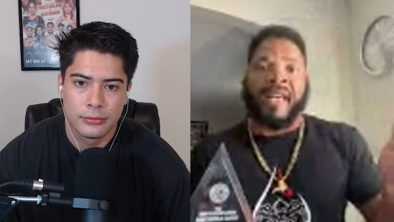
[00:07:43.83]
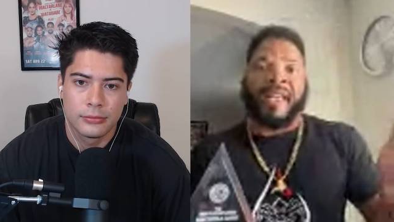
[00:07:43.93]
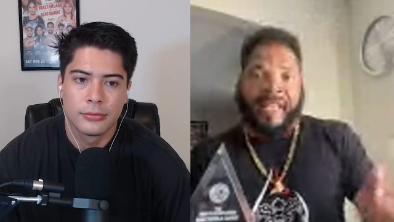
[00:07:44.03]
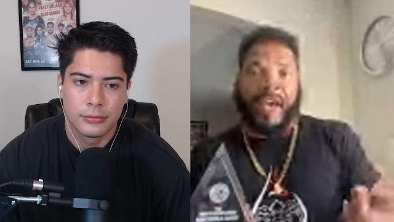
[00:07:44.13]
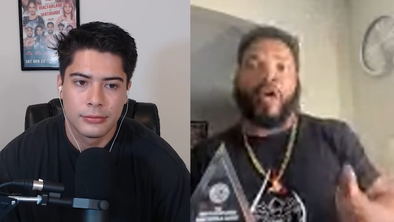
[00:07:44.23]

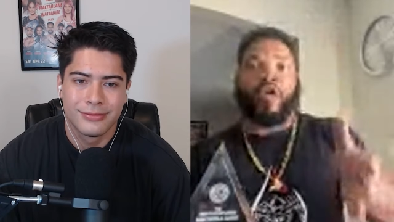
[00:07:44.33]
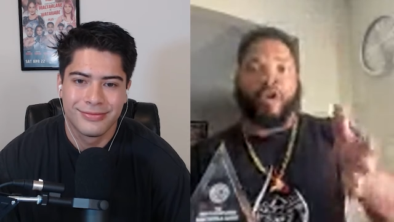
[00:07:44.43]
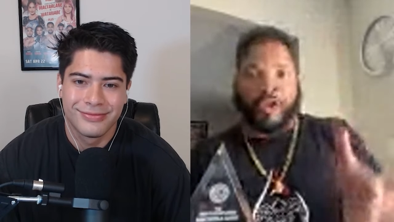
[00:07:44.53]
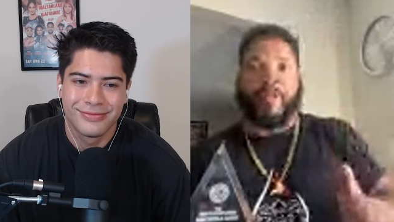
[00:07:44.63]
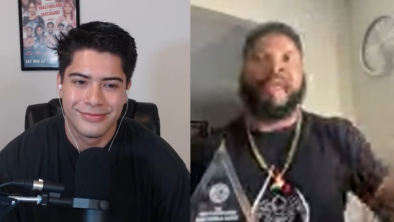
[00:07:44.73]

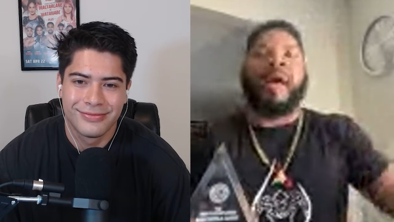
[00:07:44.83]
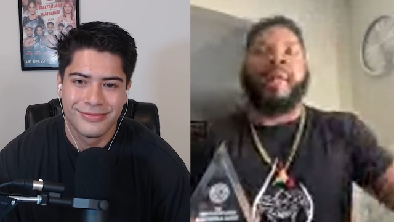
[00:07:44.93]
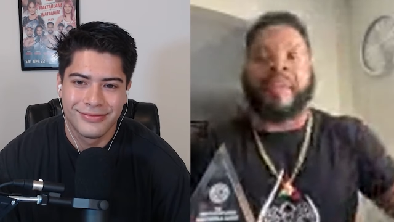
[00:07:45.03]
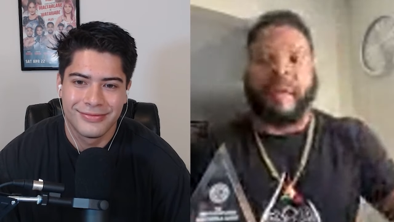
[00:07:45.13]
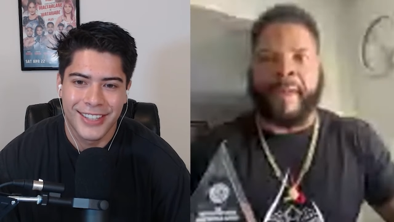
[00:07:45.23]
Speaker 1: until you
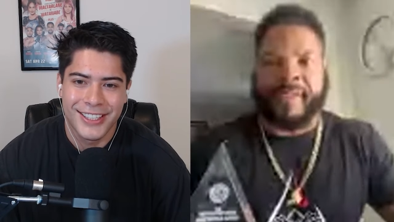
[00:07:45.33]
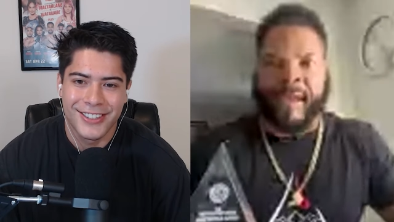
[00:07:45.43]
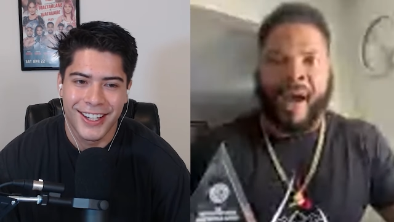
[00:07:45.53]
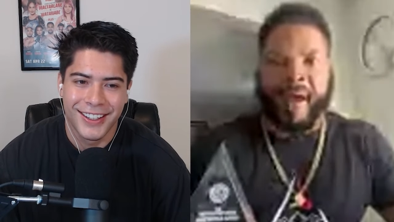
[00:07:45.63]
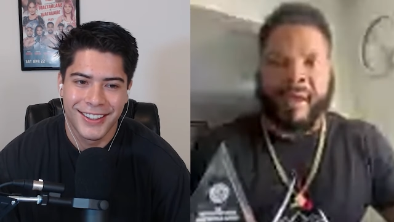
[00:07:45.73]
become That's the best
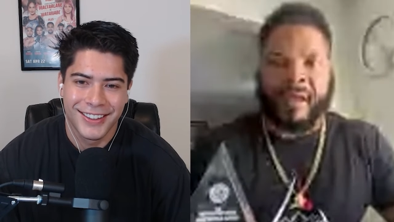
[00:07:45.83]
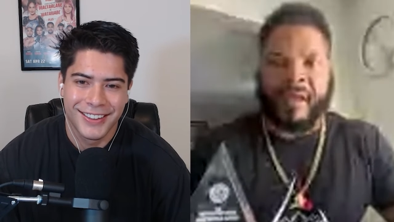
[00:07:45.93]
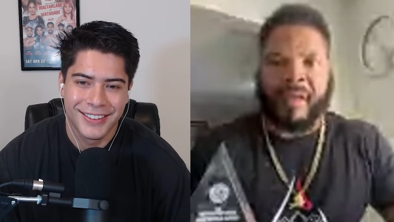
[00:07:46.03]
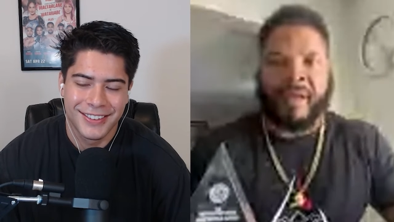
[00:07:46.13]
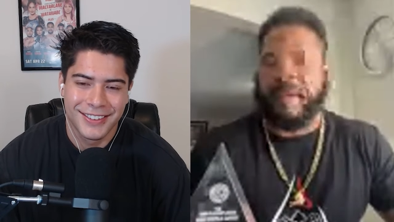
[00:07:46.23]
right. guy.
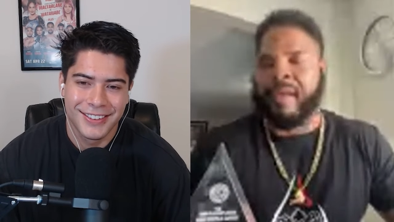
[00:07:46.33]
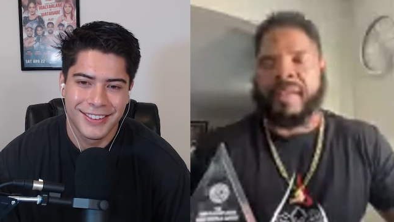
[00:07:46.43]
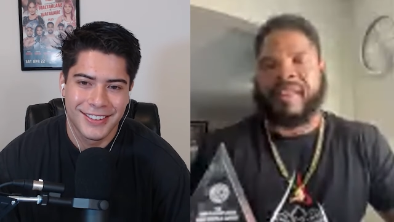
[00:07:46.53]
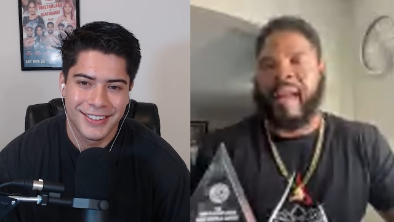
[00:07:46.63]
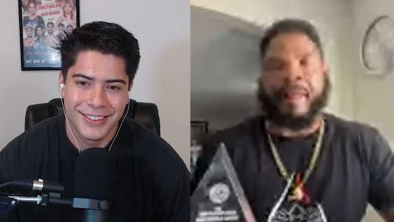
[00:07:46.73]

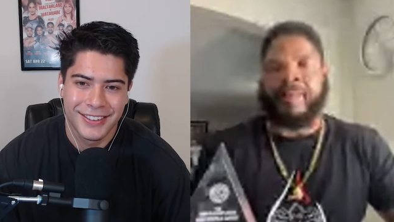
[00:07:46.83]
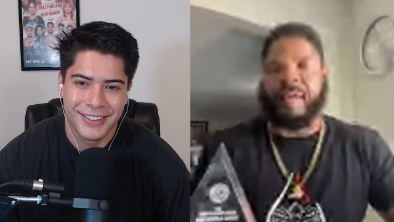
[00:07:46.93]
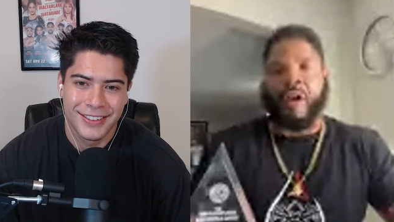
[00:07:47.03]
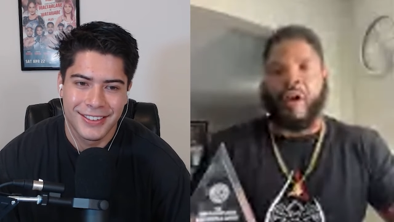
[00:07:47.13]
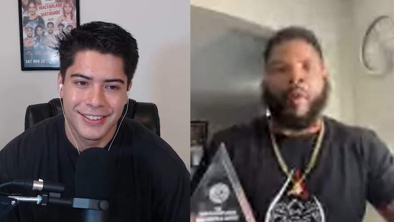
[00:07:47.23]
Stop,
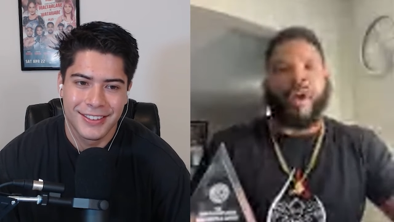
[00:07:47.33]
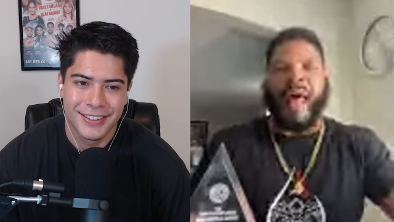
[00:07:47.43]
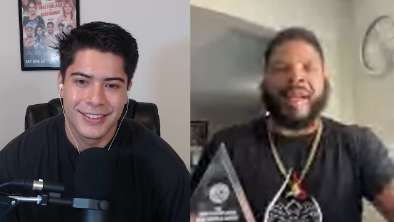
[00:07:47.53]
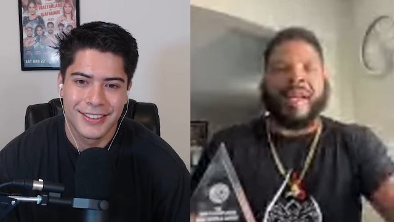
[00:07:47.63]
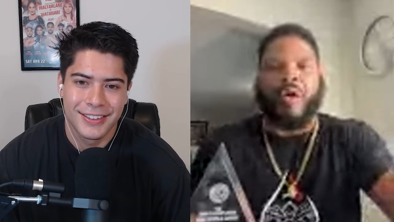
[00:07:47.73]
you know, more
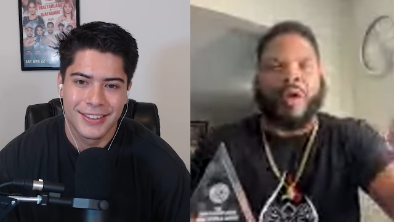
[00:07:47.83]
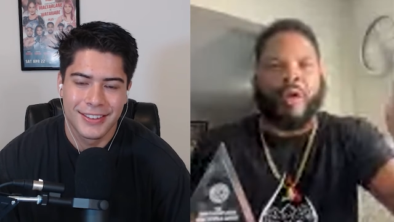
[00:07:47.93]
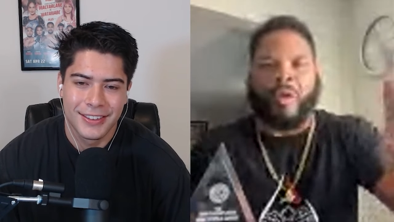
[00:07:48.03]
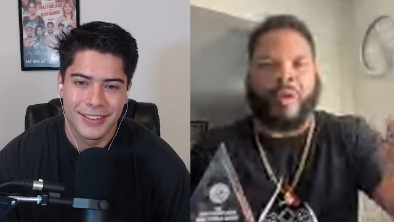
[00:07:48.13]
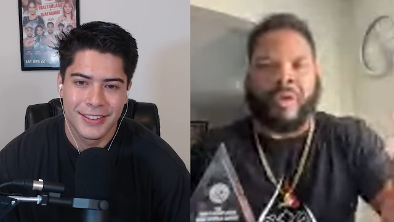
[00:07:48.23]
like
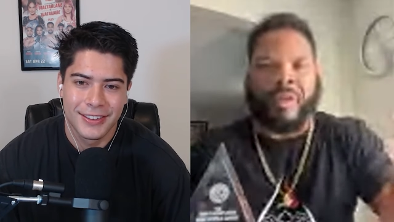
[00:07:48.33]
Goku.